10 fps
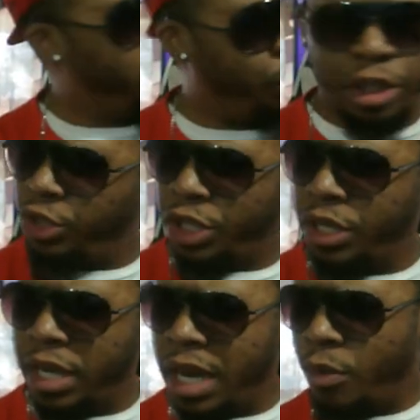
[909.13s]

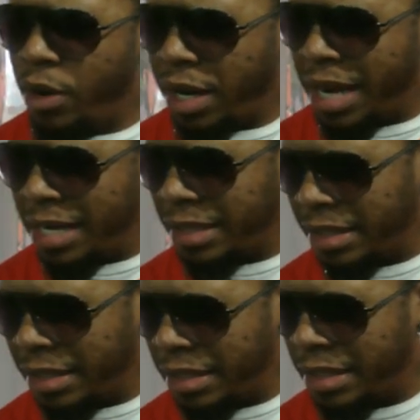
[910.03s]
GG, and
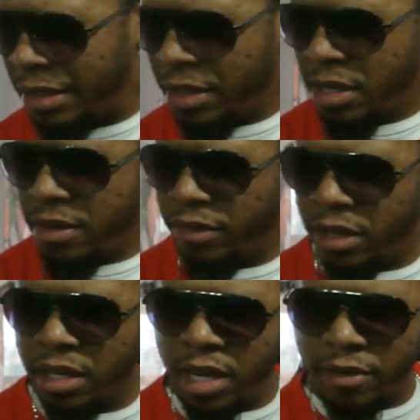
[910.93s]
Wakanda
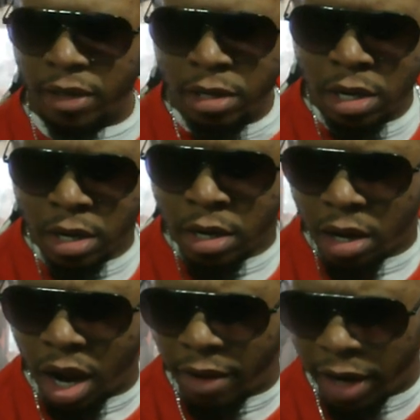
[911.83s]
forever.
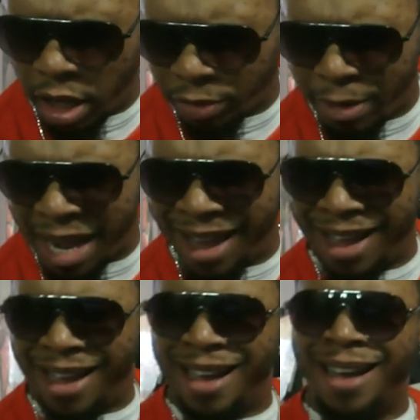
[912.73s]
If you
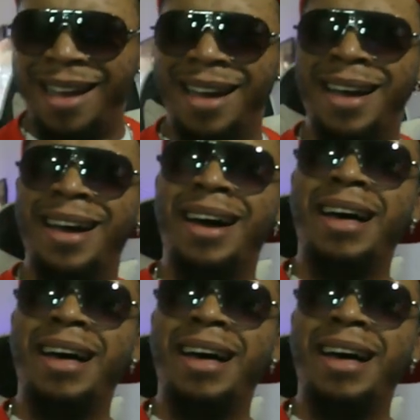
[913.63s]
smile.